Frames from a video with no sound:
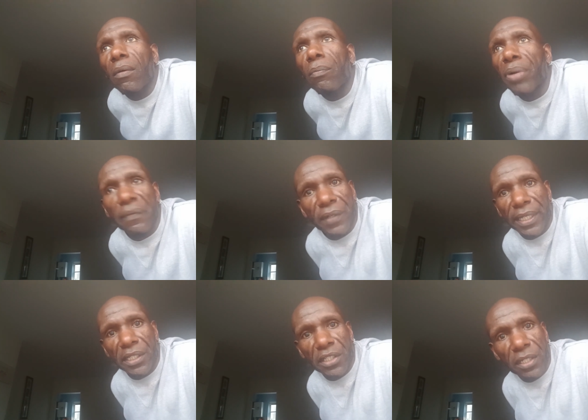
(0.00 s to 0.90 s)

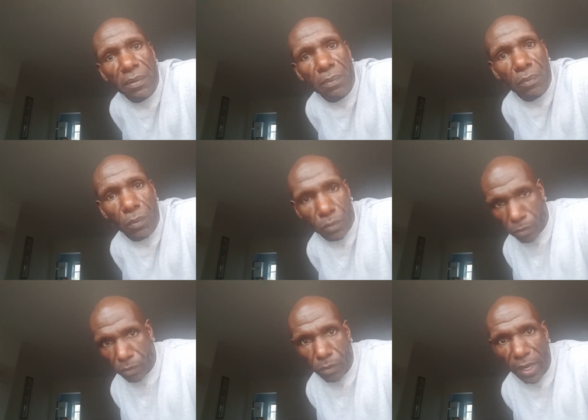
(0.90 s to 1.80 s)
privileged
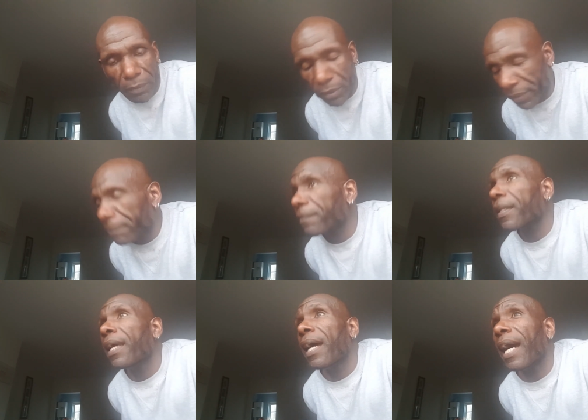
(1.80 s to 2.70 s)
white woman,
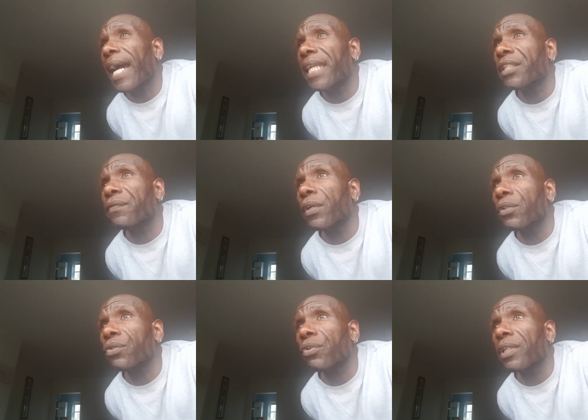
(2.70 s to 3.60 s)
and you've
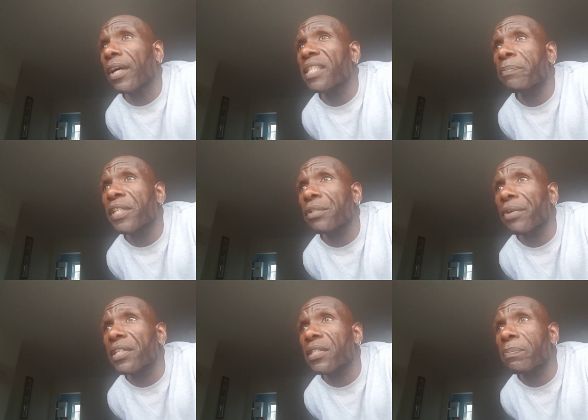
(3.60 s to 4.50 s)
gone to a nice
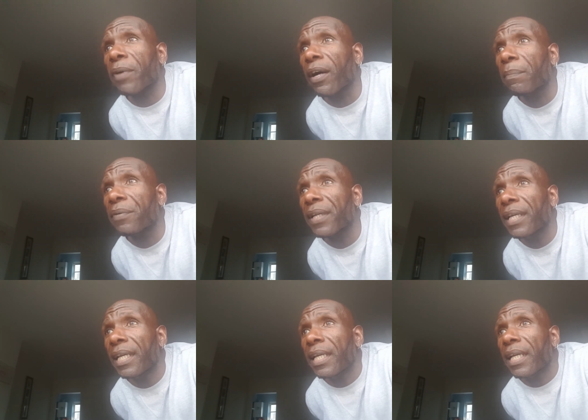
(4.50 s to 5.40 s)
picturesque pub
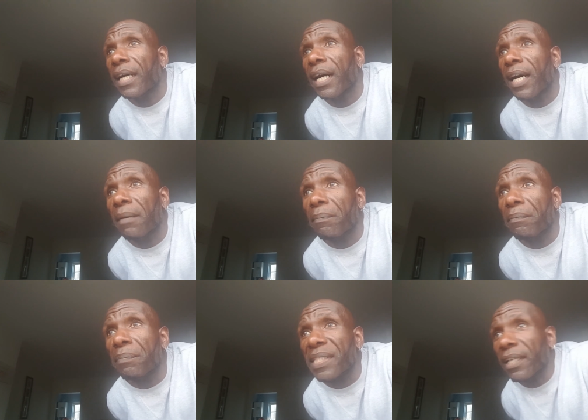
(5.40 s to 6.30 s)

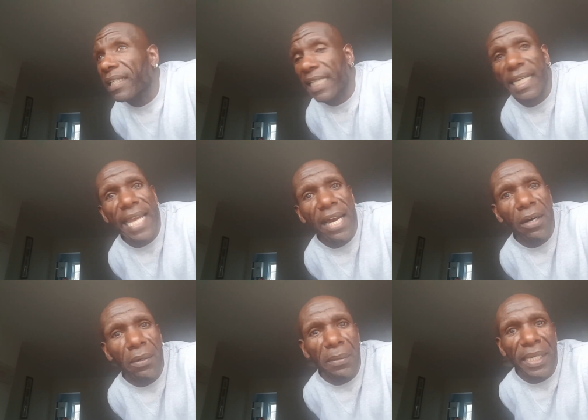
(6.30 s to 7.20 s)
beside the
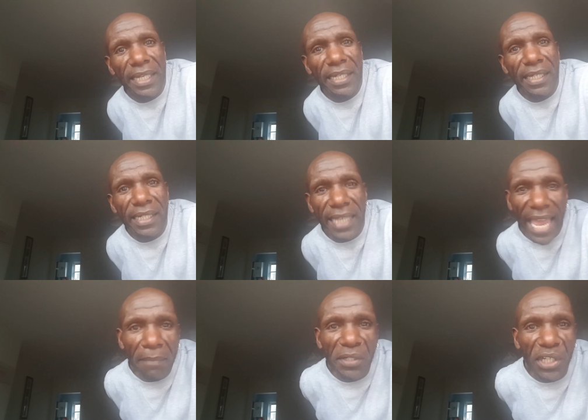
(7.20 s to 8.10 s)
canal in the
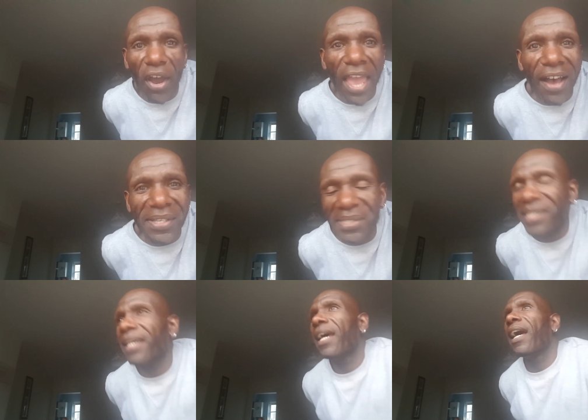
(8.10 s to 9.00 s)

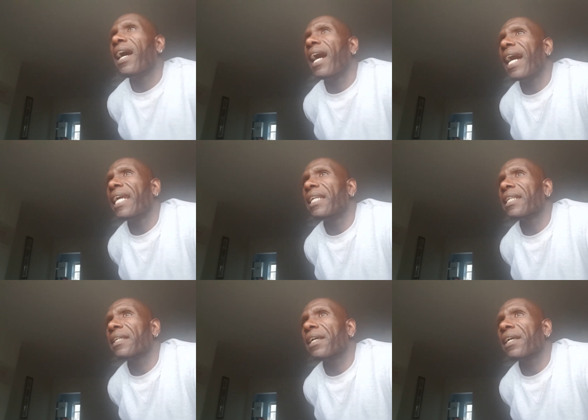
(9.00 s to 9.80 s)
Hampshires, and